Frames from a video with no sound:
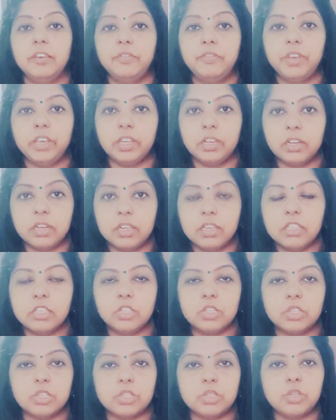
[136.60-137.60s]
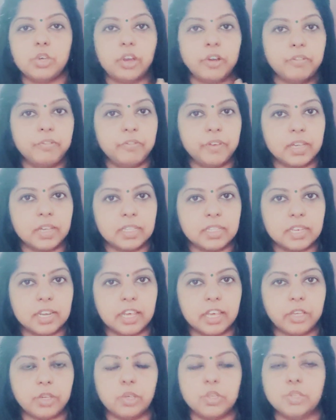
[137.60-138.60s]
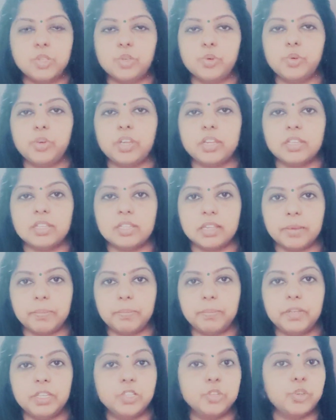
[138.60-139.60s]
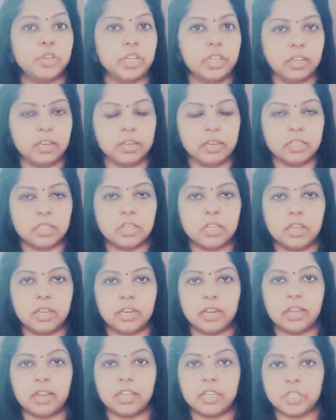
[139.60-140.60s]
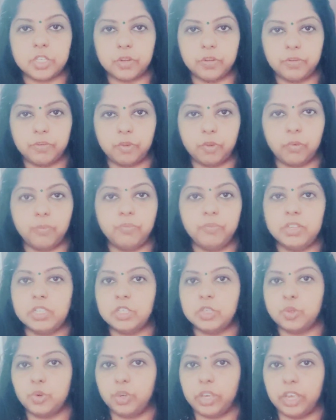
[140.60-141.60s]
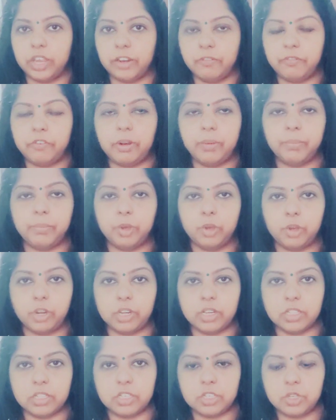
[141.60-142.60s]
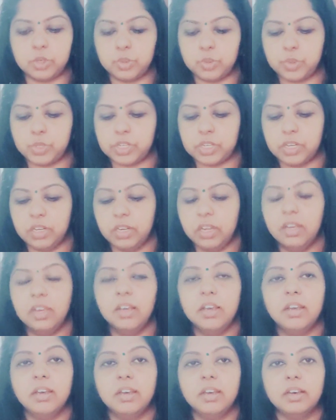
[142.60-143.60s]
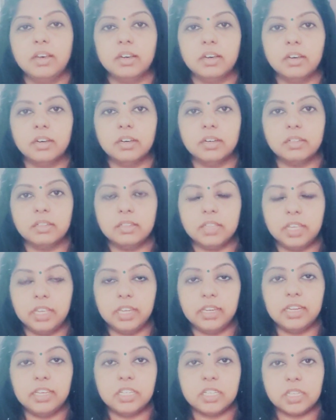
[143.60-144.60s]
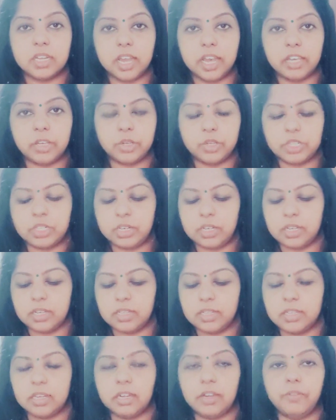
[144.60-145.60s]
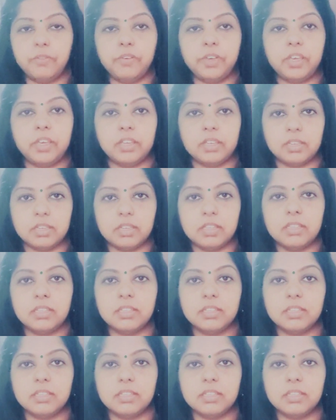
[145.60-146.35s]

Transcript: if English is your first language, you can submit your English declaration form which you get from your institution. The English language test certificate